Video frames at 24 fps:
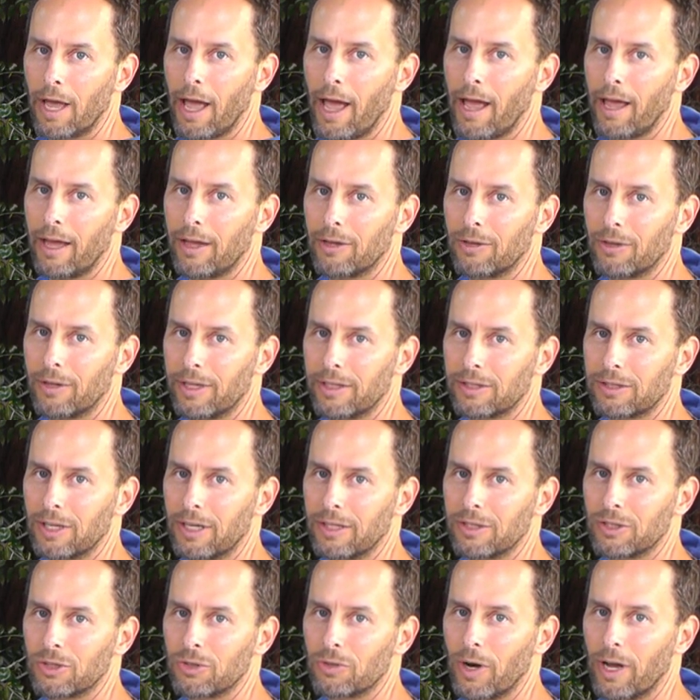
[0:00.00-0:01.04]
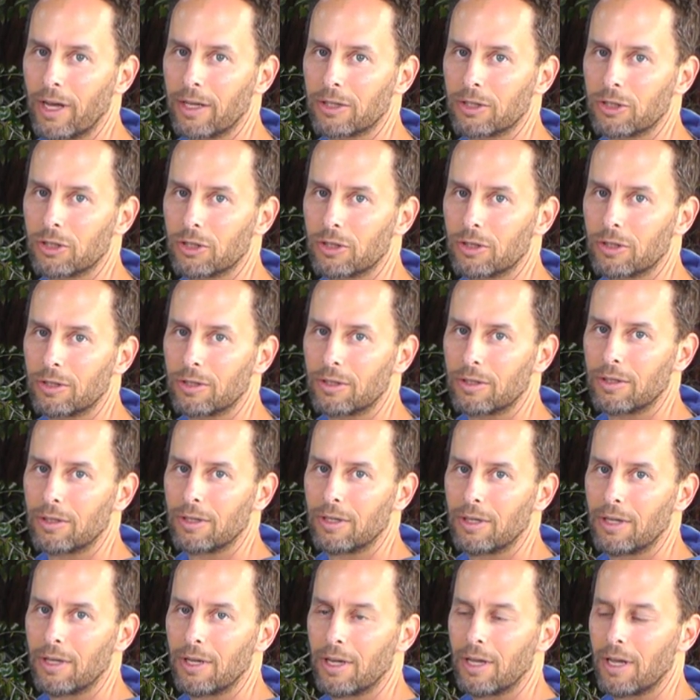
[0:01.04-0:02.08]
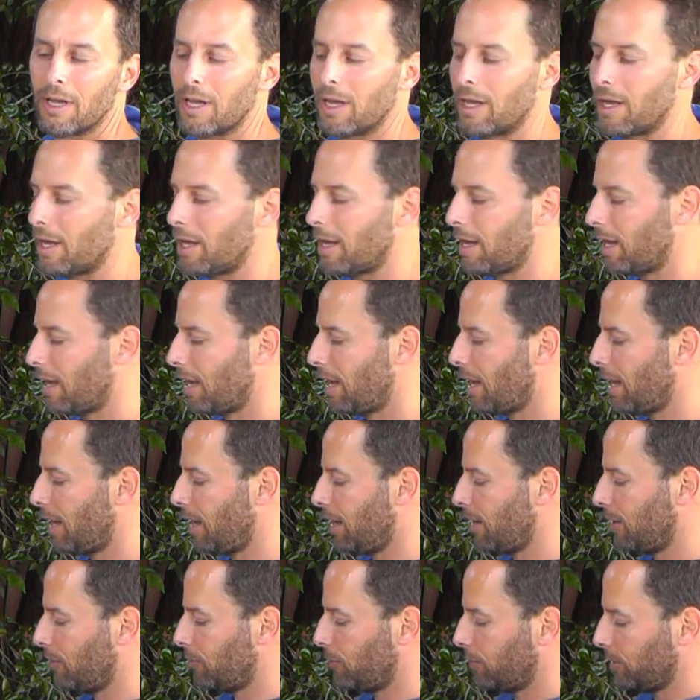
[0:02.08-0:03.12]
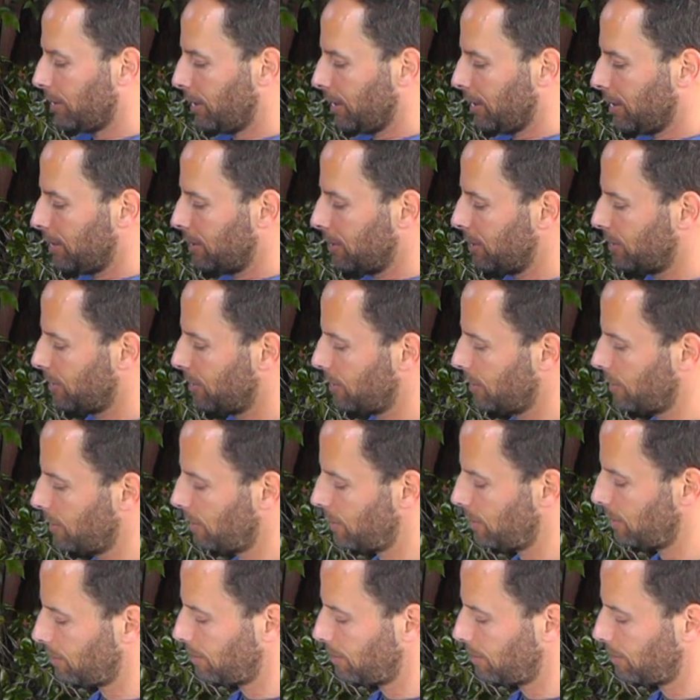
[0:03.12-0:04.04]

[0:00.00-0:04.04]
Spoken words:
angle as I stretch. And release.